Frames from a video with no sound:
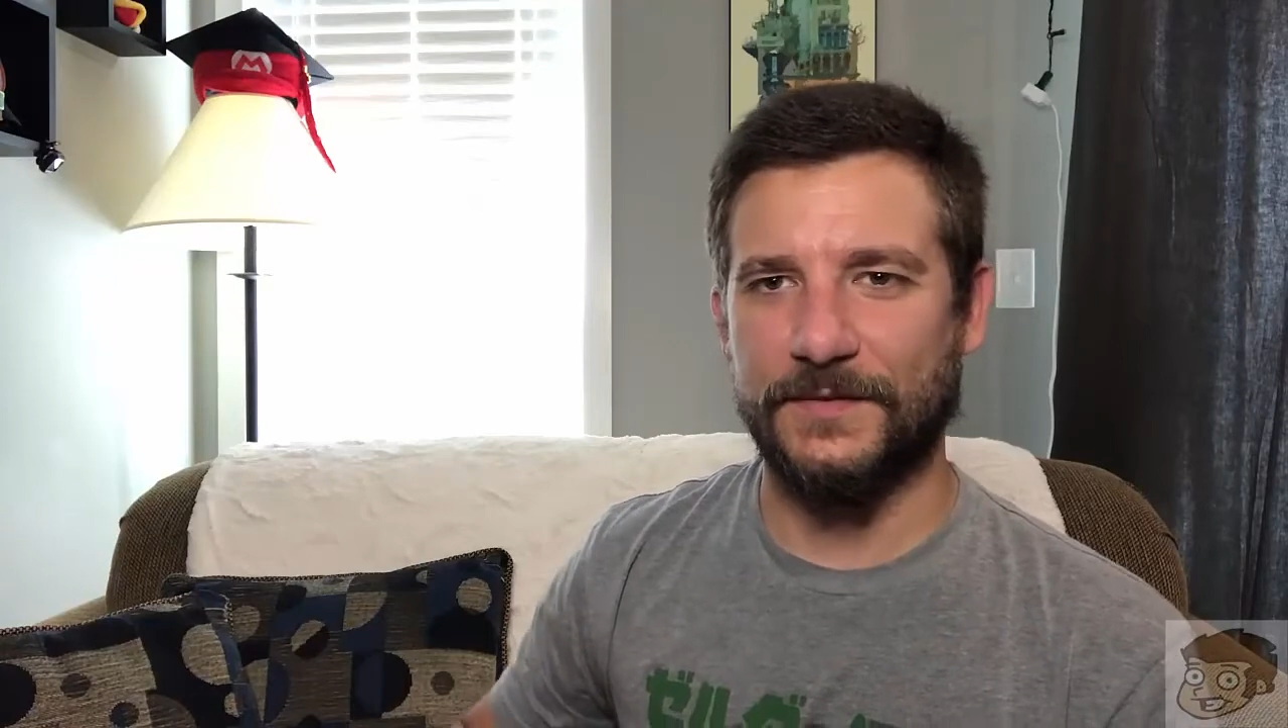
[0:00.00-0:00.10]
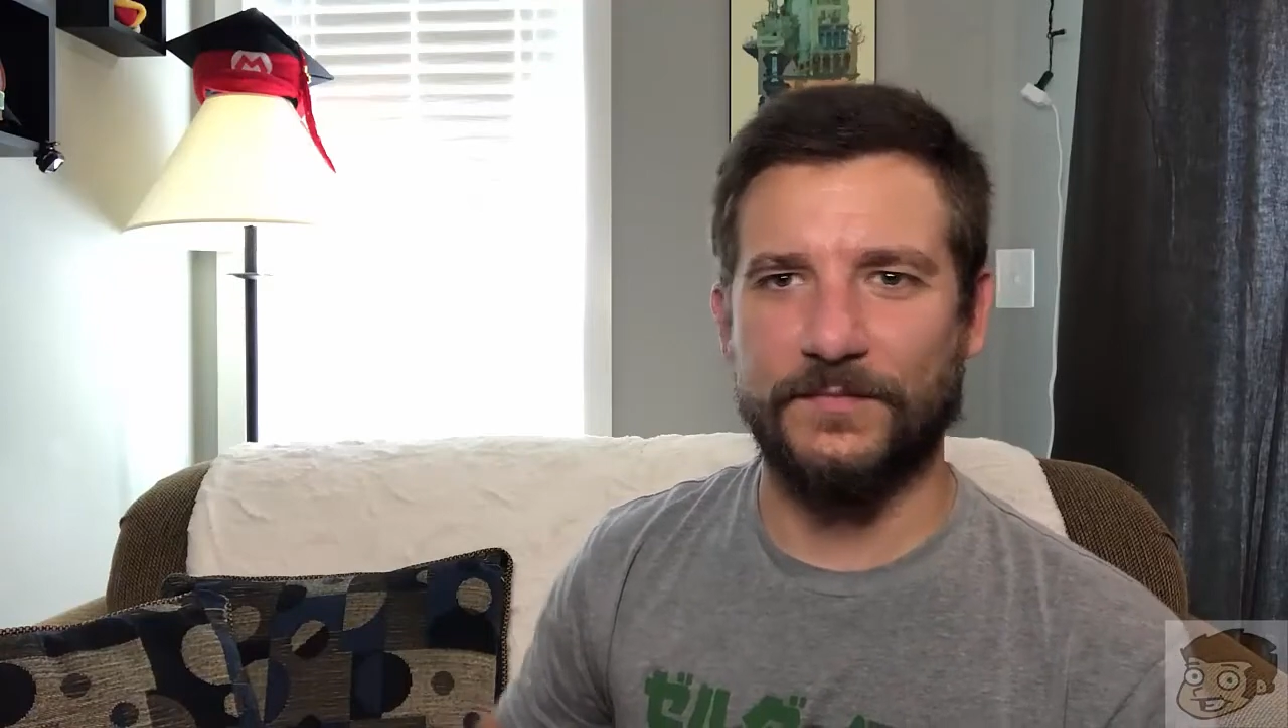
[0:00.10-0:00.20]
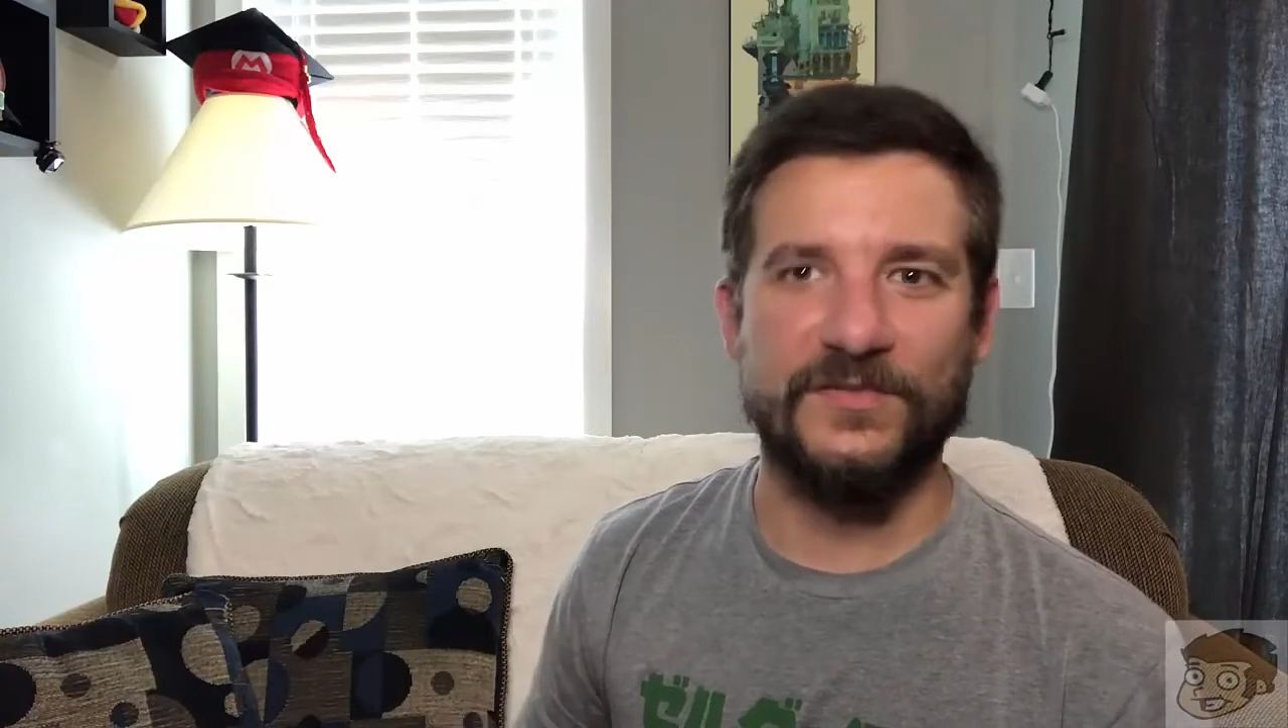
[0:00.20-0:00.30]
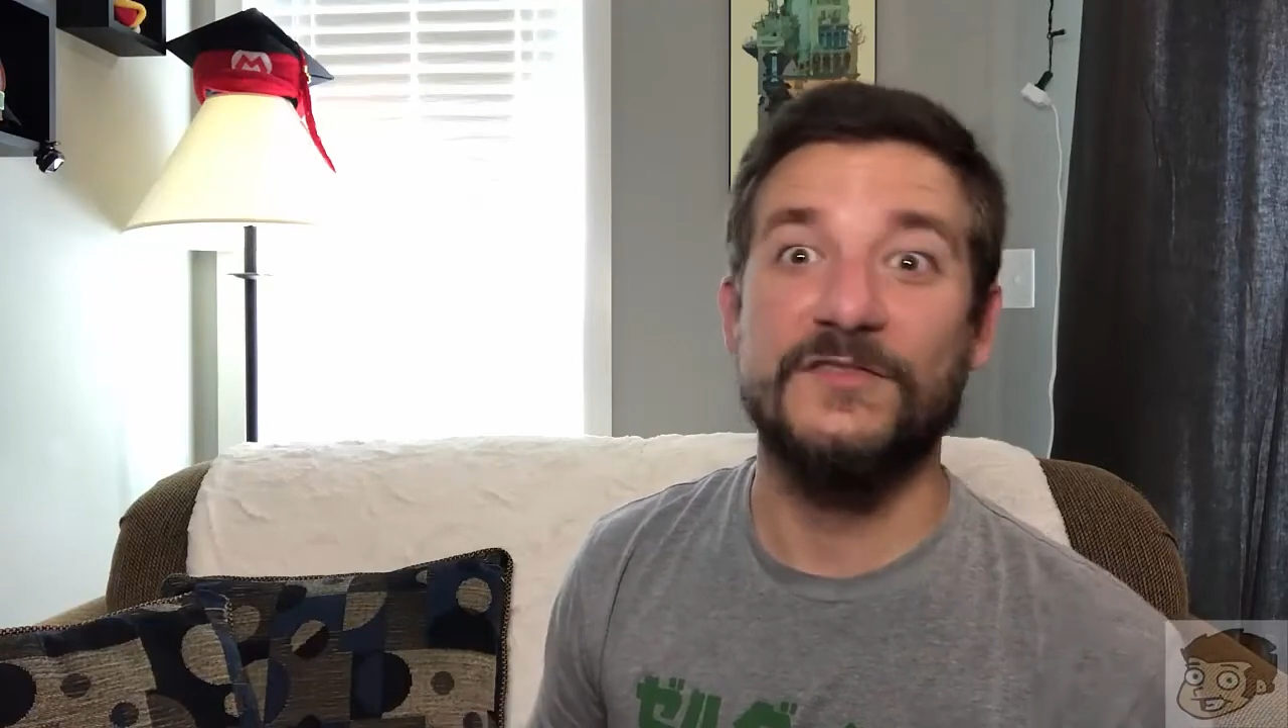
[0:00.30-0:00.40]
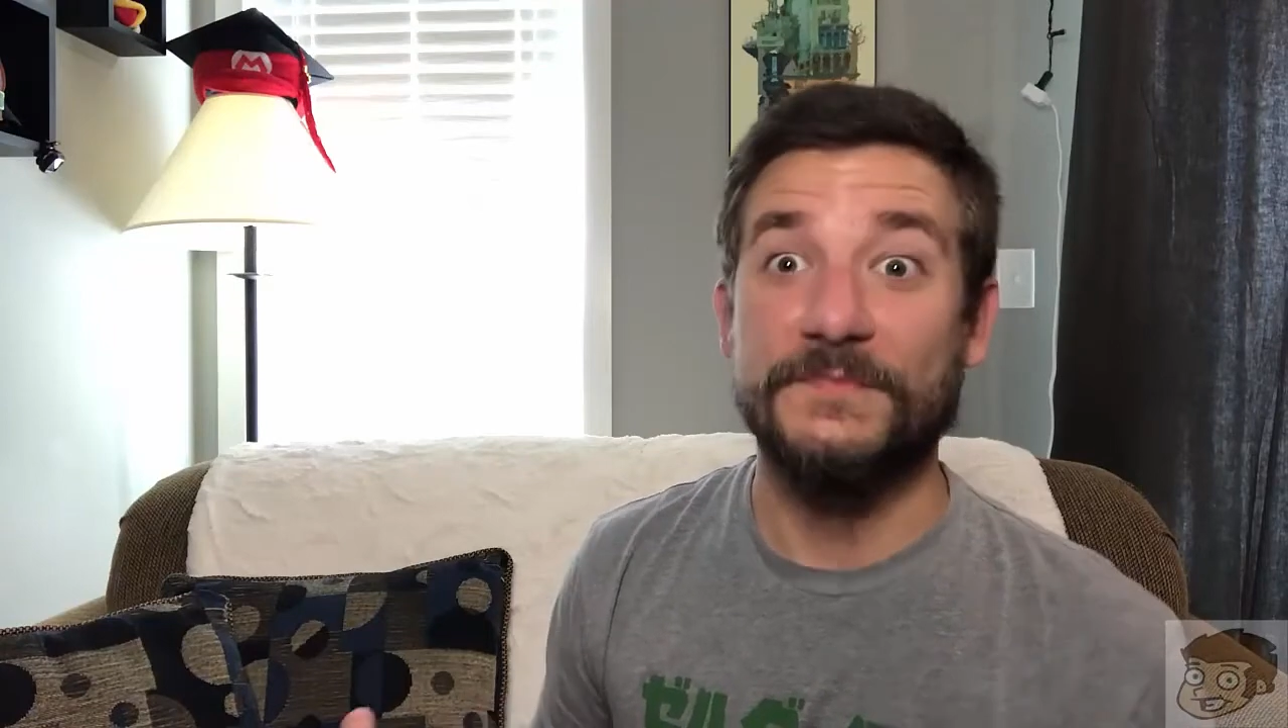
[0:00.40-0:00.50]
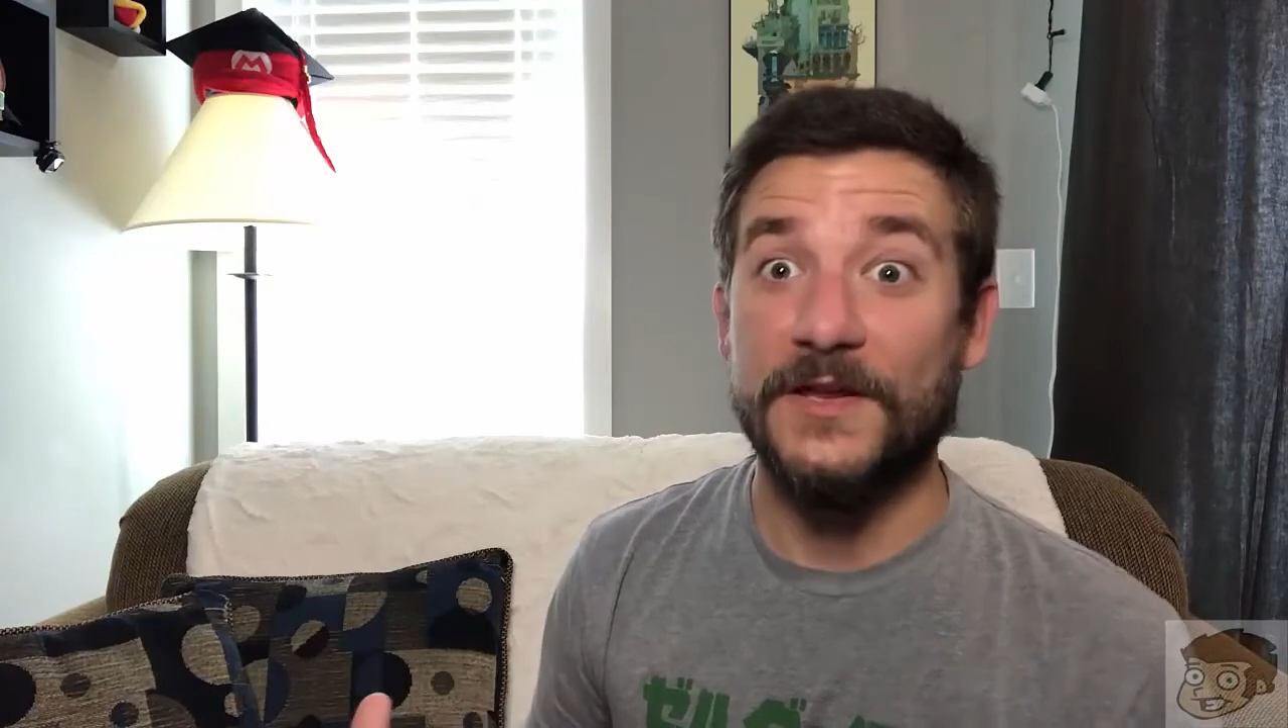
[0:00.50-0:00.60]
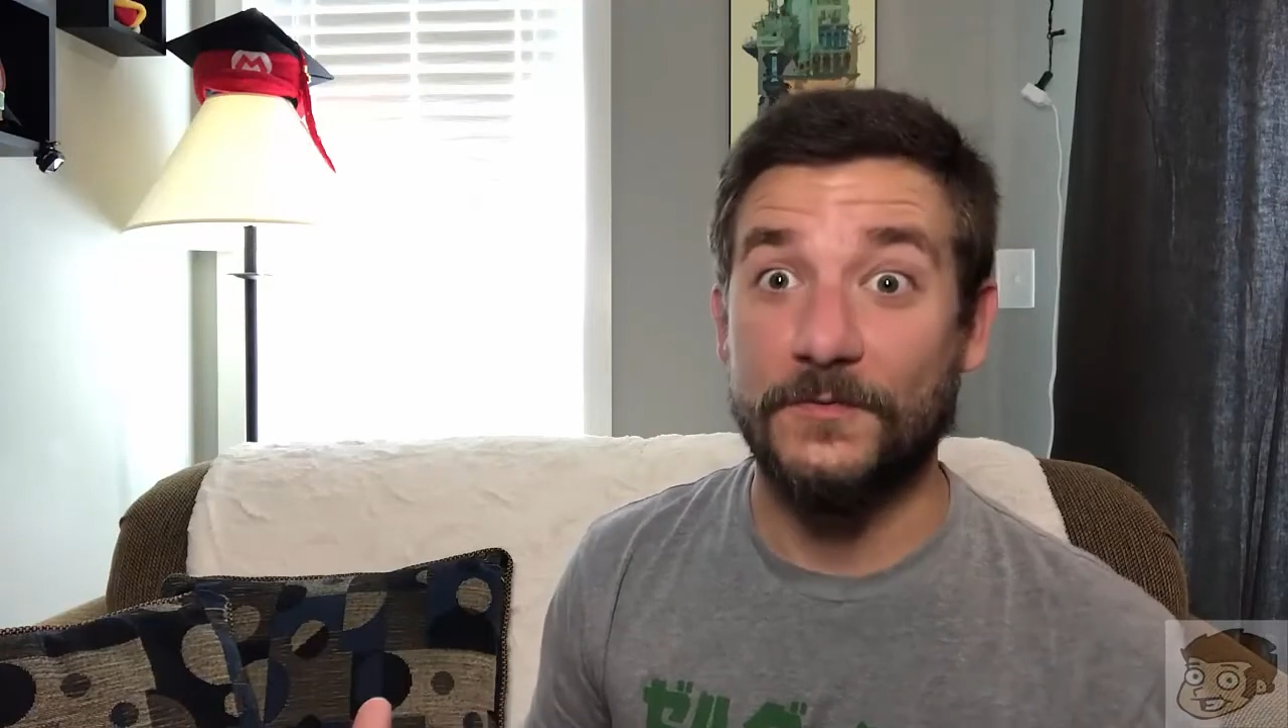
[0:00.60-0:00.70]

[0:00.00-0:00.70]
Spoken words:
to prove me